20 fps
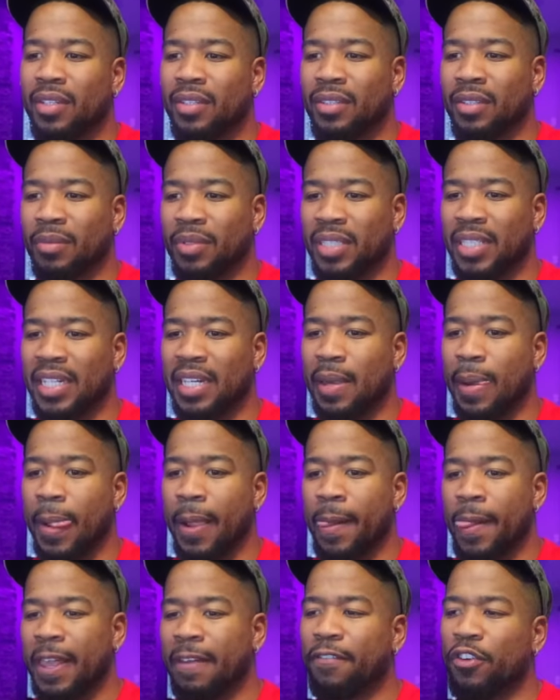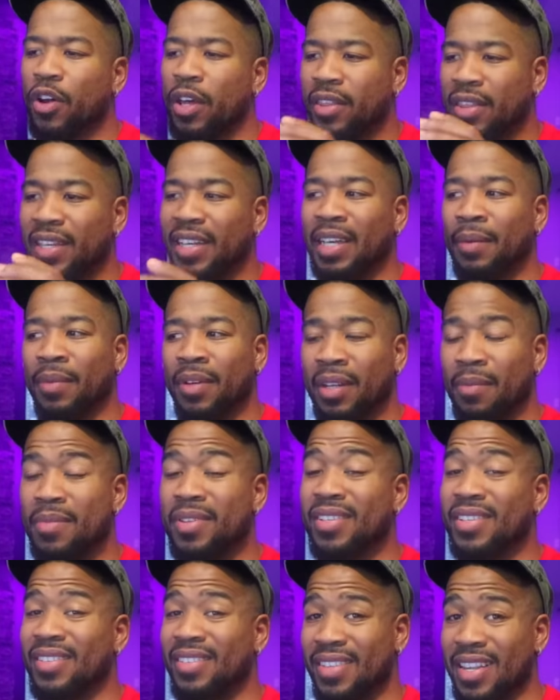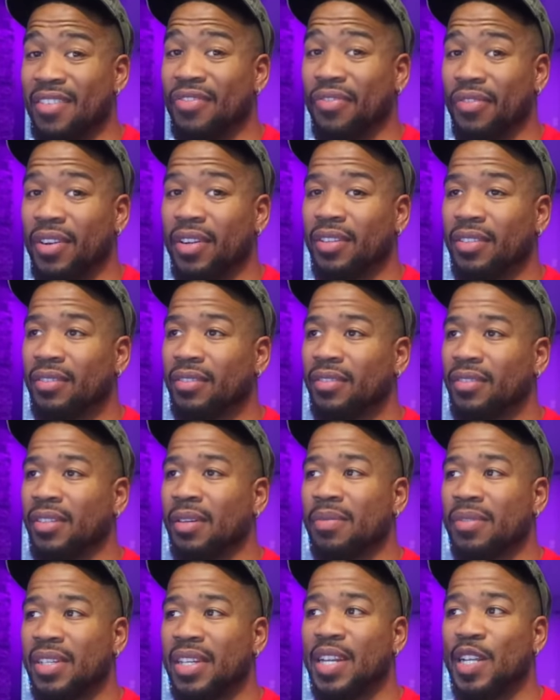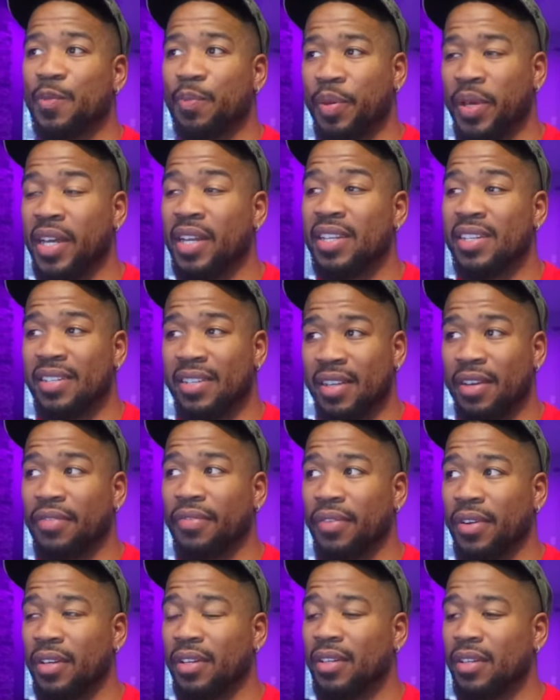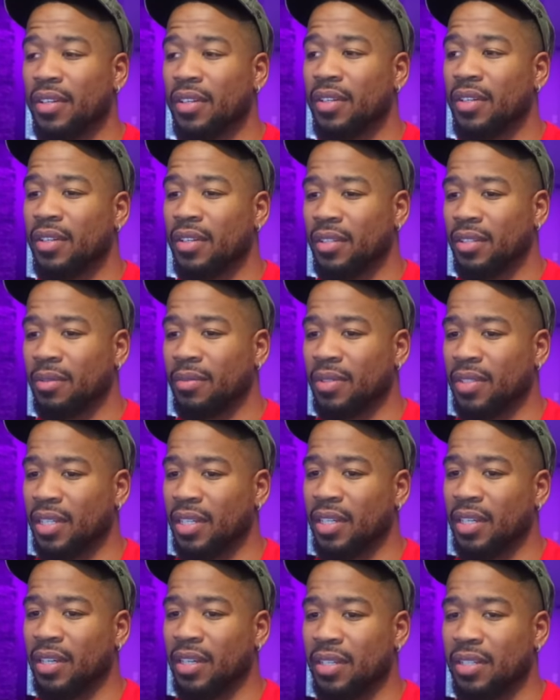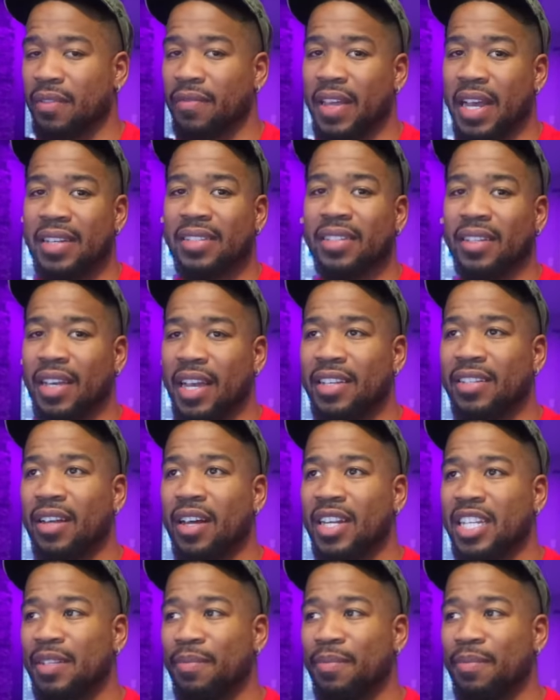You know what I'm saying? Even though I think Eminem is different, you know what I'm saying? His pen is different, you know what I'm saying? Because if that's the case, all